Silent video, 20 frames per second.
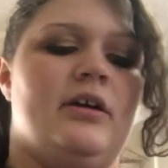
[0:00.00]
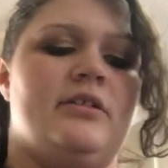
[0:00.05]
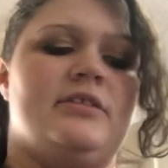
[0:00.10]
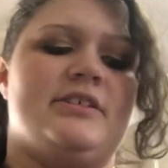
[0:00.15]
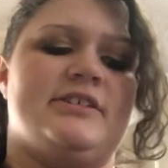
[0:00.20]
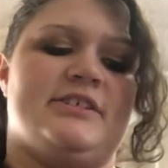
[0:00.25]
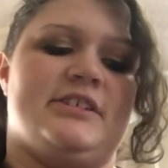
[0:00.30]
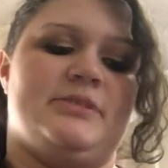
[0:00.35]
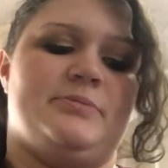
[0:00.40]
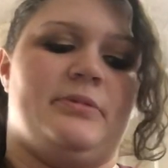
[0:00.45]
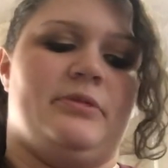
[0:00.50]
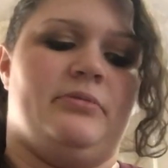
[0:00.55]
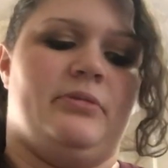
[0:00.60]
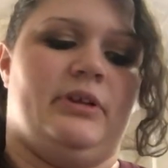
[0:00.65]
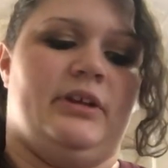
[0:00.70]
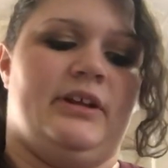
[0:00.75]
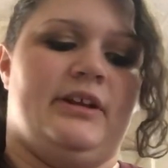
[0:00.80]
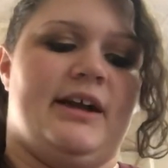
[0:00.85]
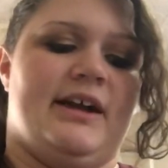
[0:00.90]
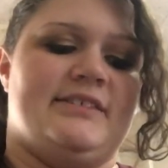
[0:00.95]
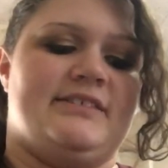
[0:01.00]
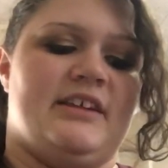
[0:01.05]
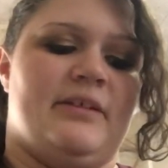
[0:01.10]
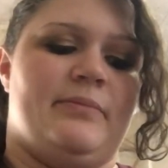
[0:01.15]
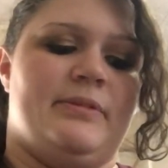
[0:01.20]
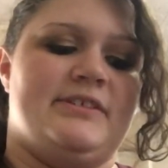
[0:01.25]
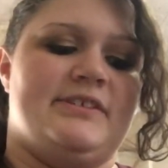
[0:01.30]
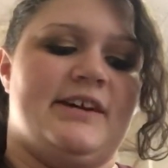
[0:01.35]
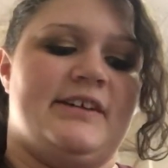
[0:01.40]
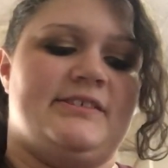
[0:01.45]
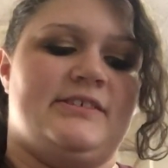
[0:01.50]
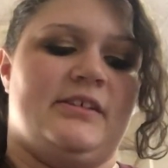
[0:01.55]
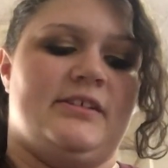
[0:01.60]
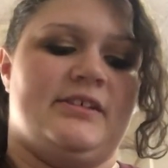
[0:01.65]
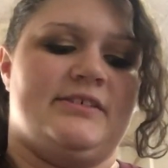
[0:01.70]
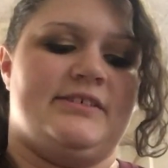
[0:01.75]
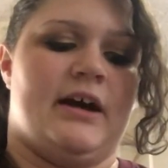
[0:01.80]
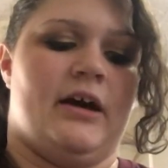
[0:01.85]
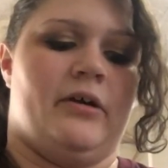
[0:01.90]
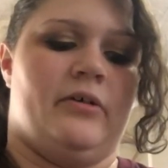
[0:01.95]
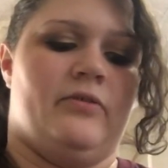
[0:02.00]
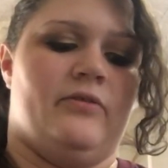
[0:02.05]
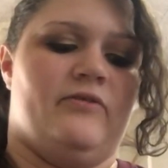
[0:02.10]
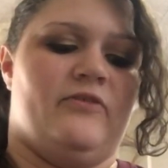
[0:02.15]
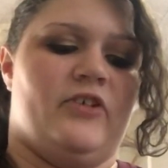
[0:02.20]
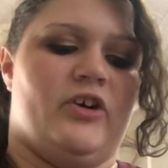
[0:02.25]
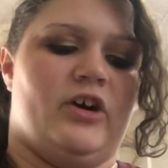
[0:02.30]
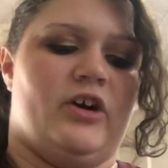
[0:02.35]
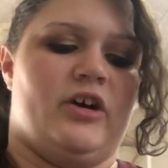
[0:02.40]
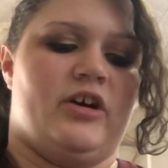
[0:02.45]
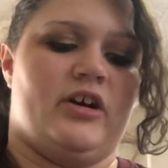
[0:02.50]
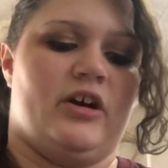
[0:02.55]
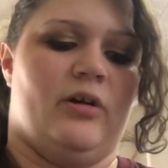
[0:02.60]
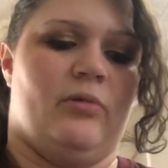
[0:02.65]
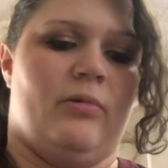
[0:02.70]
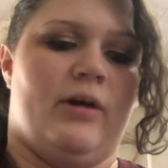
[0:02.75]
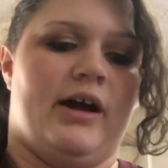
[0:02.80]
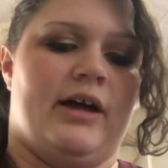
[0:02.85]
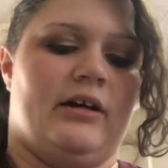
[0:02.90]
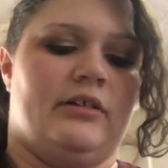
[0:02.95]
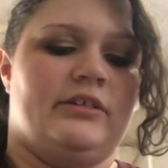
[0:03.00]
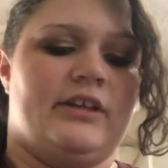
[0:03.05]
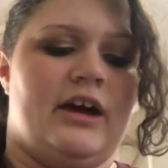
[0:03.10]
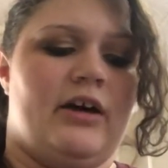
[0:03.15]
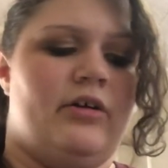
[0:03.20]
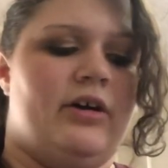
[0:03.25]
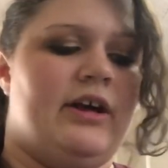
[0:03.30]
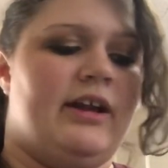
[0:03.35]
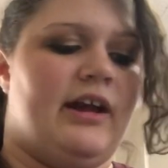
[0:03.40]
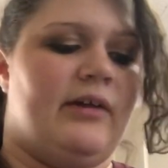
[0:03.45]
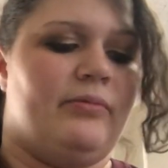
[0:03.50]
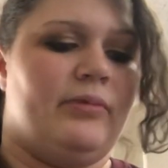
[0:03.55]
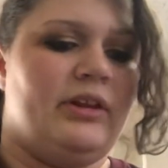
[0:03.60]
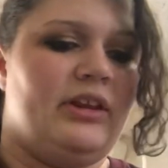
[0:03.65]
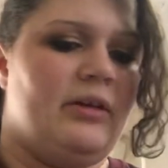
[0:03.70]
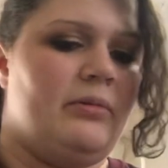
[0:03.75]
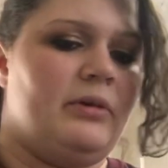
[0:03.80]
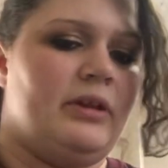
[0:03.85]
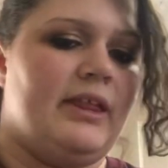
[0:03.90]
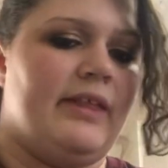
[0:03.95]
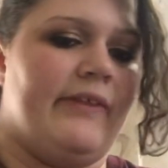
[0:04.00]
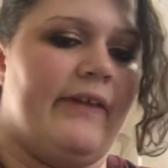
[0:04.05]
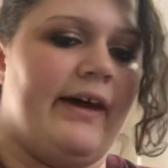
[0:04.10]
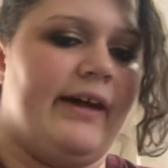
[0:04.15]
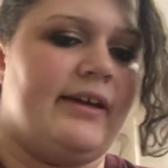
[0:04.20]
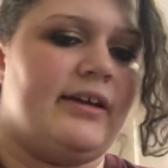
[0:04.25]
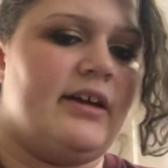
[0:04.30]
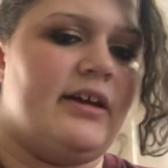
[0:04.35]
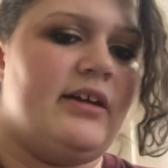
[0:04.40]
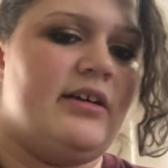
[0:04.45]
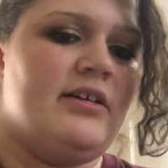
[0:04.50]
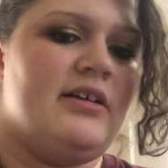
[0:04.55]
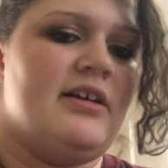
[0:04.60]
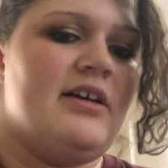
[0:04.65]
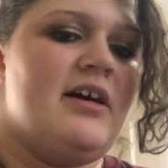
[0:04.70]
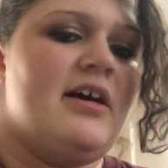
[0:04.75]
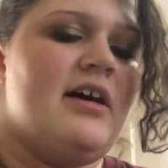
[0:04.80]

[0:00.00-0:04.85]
This has been really nice. I've been testing this out for a while now, and I really, really like it.